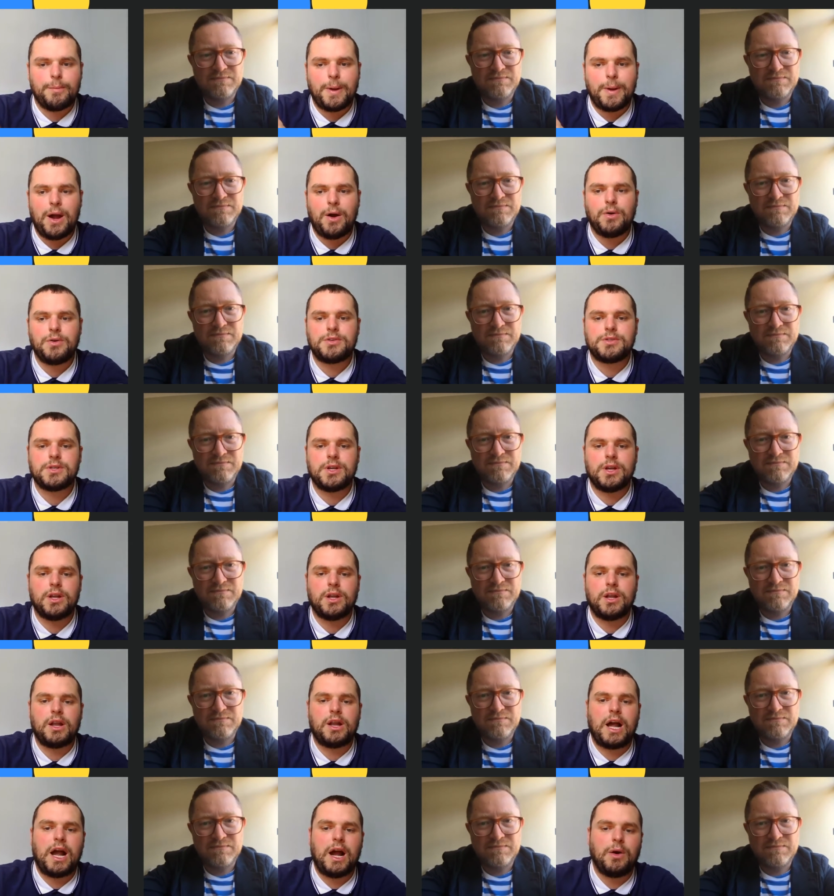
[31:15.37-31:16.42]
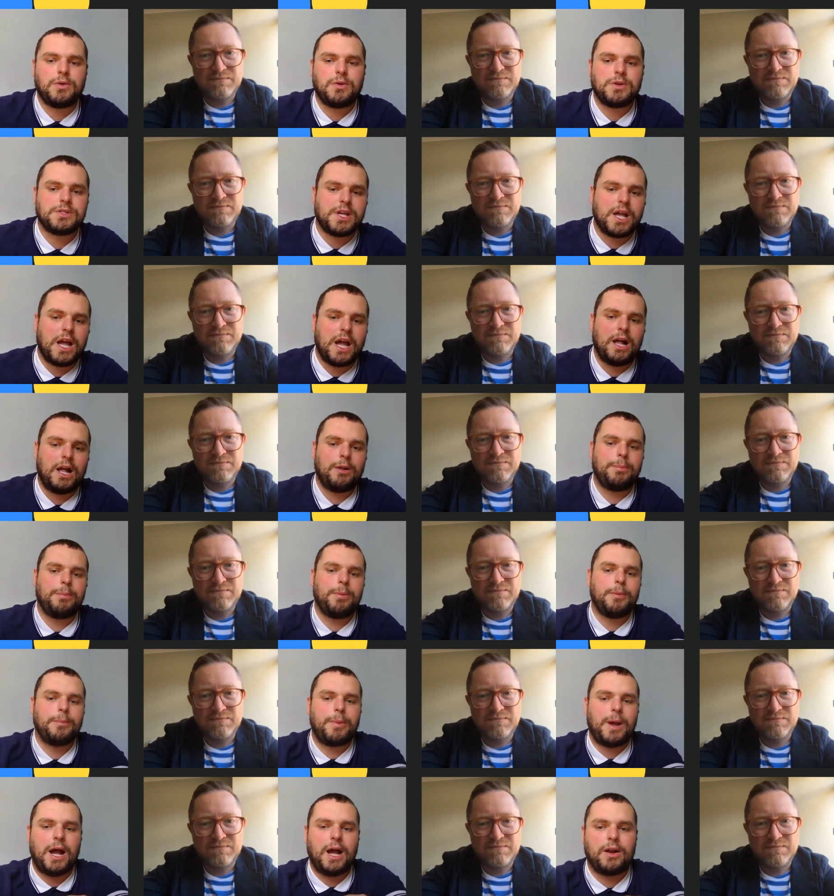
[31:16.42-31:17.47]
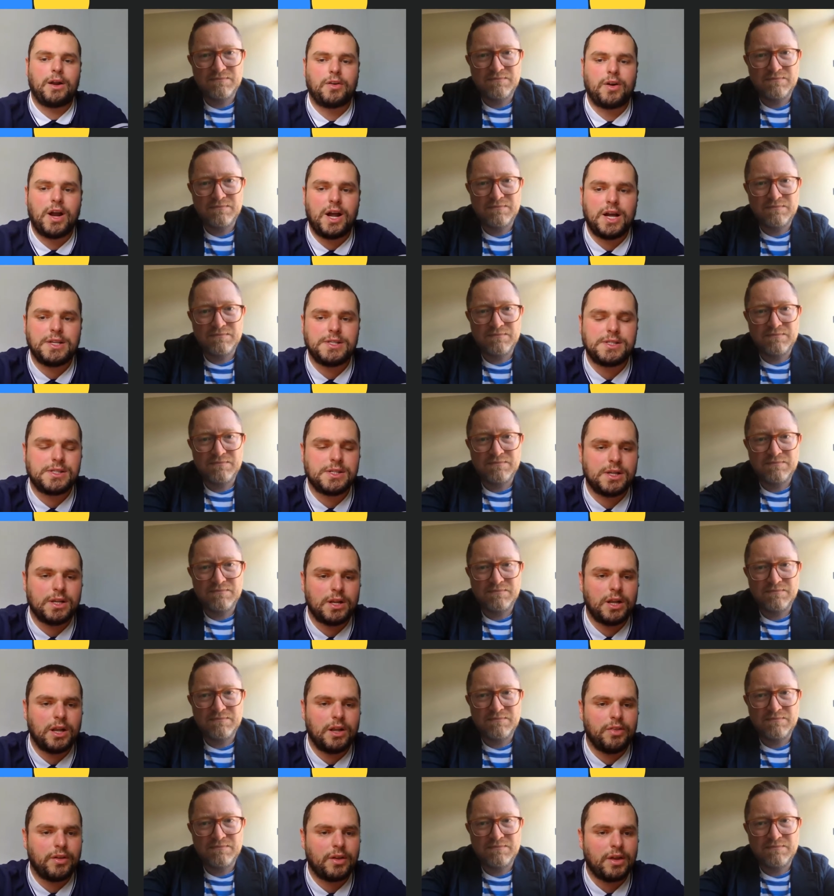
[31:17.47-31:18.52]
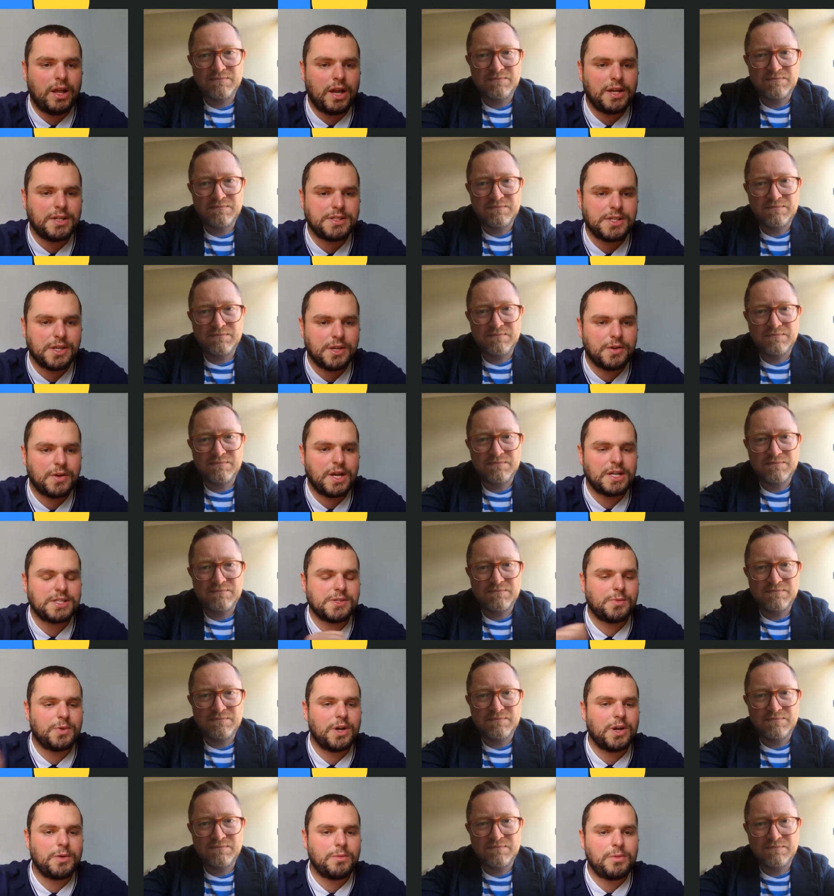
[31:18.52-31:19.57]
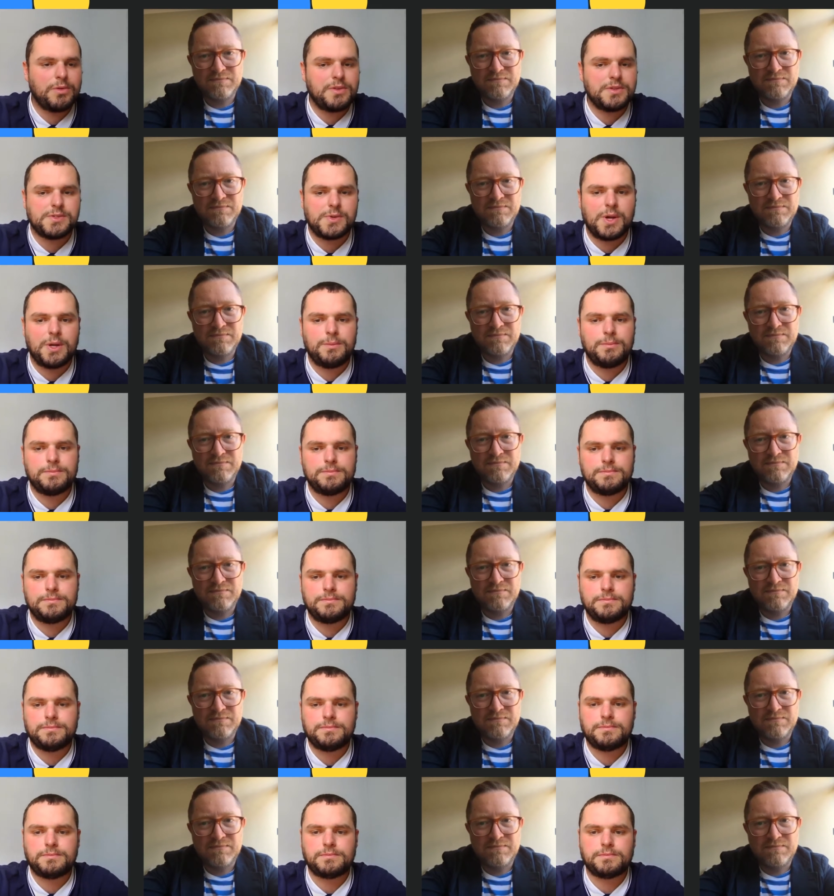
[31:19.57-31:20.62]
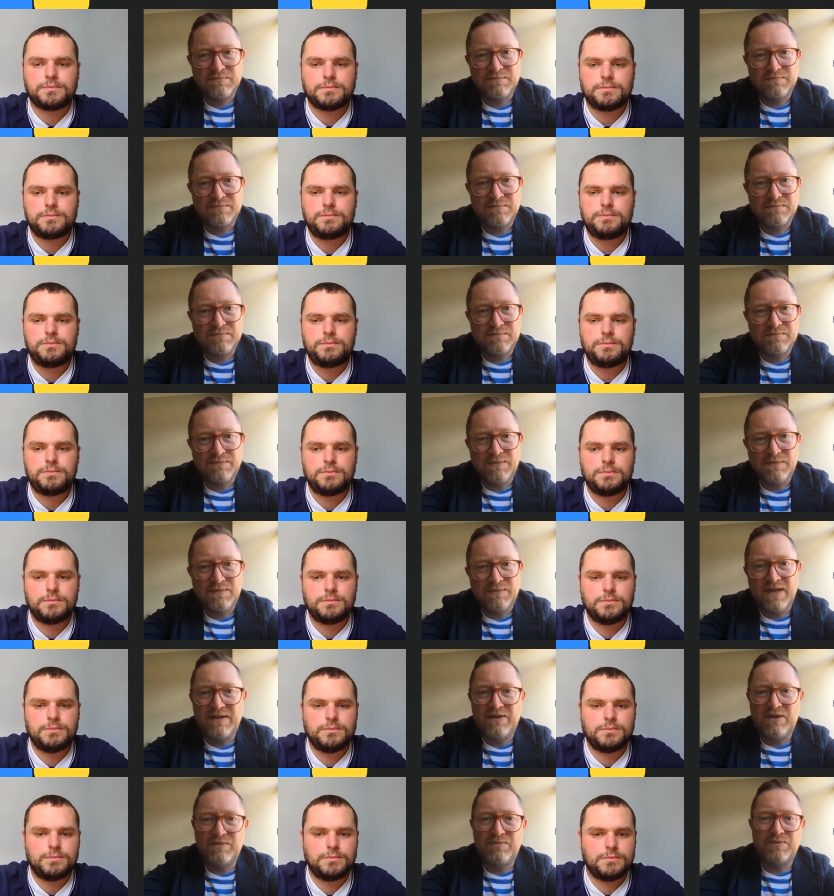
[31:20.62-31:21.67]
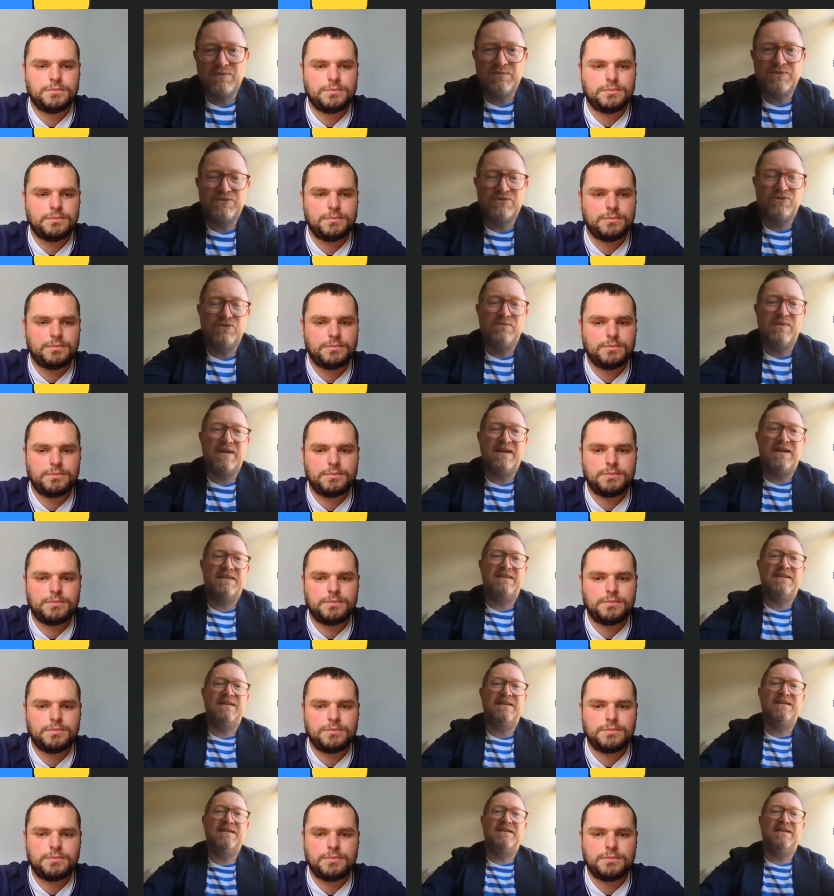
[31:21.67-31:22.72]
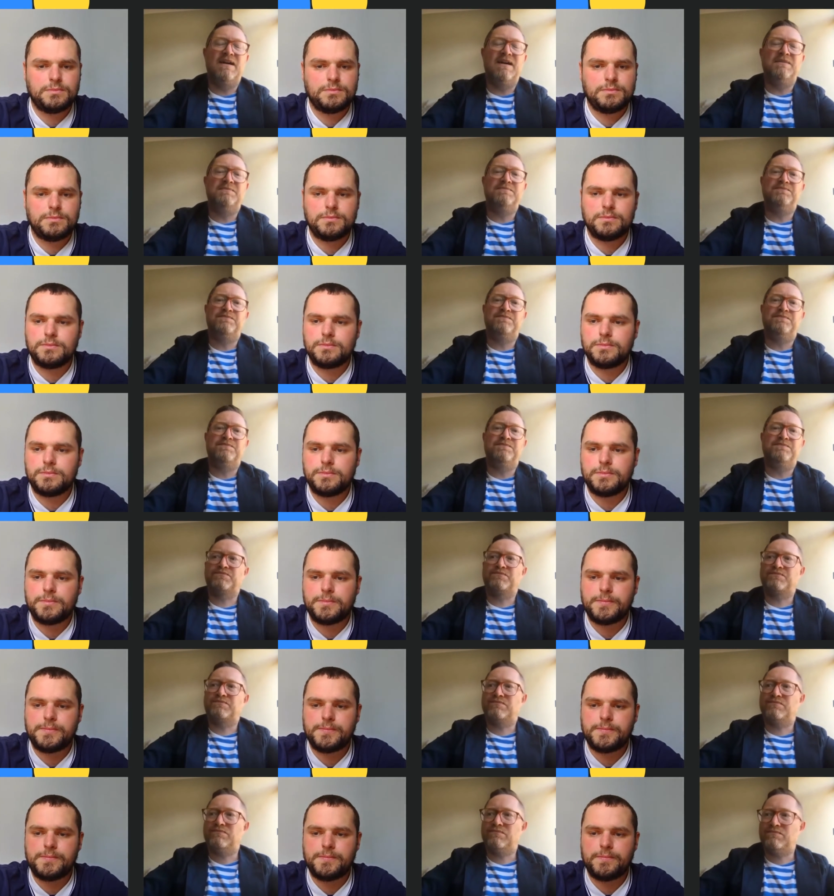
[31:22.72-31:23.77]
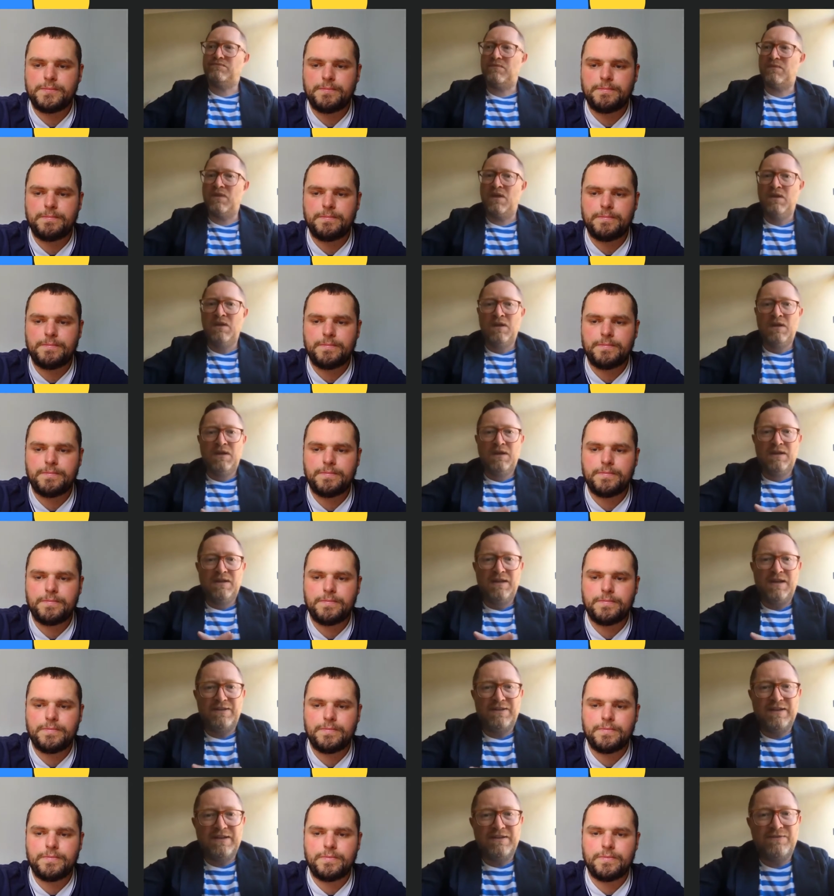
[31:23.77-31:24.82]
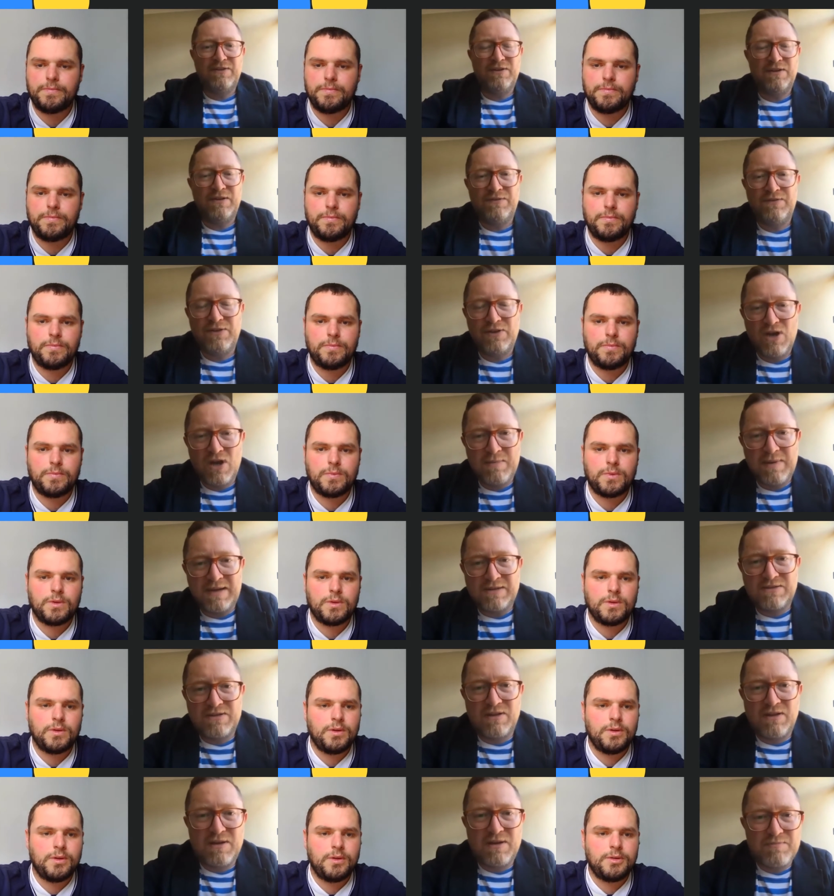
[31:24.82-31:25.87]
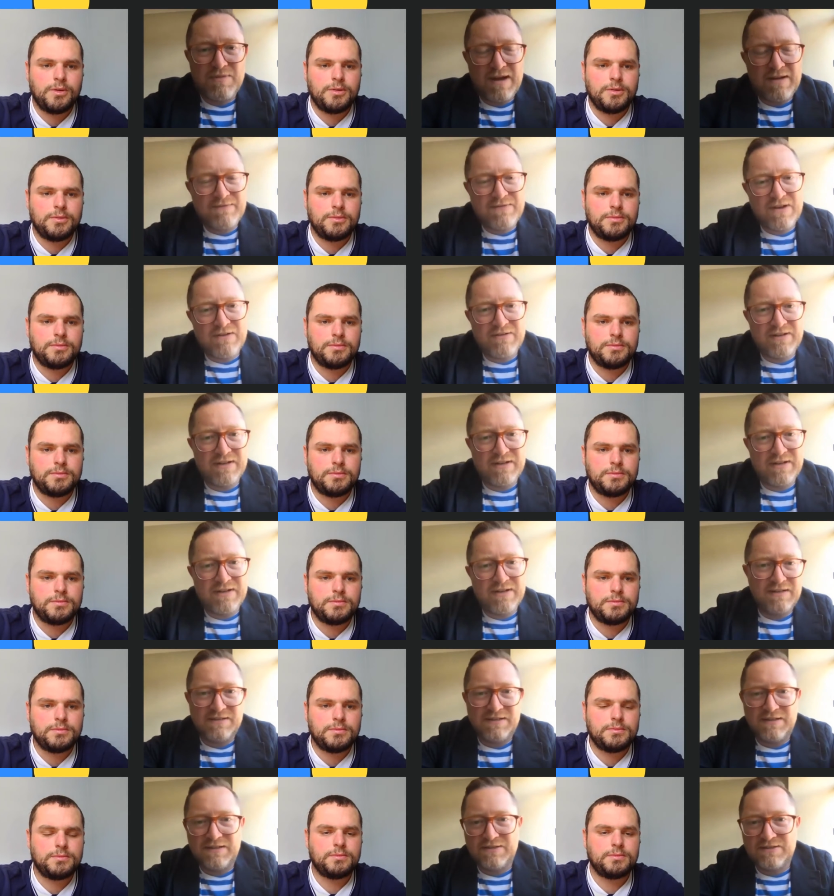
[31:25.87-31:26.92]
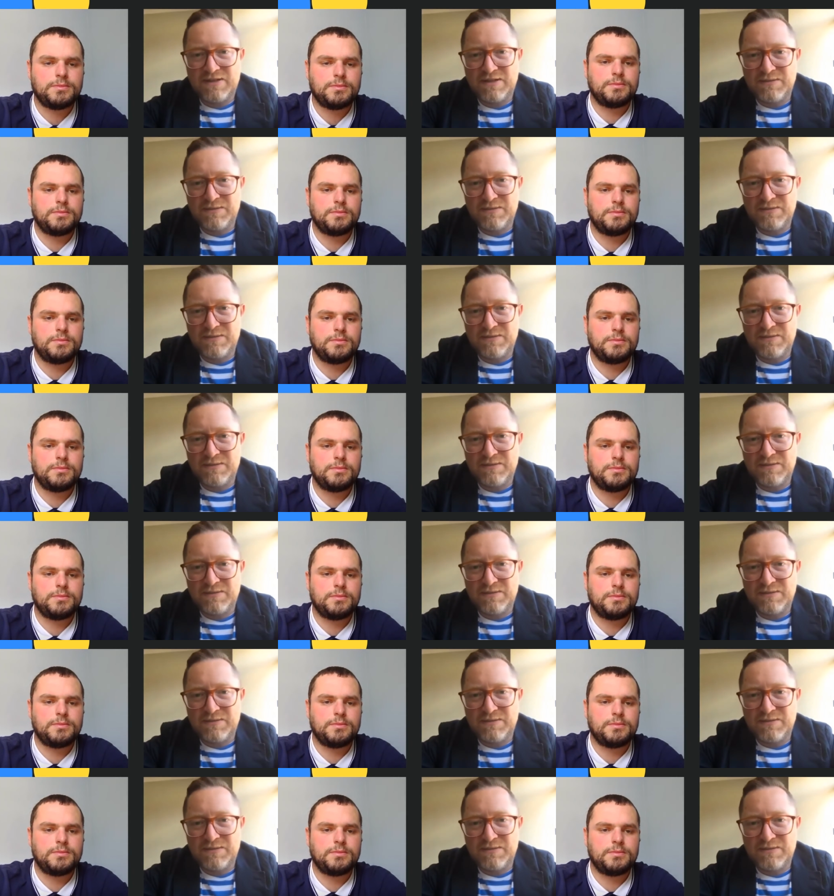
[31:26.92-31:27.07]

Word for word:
Speaker 1: about, and, and, how does it help partnerize and, and the clients that you guys are working with as well?
Speaker 2: Yeah, no problem at all, mate. I think um, I think if you if you go back to like BrandVerity in, in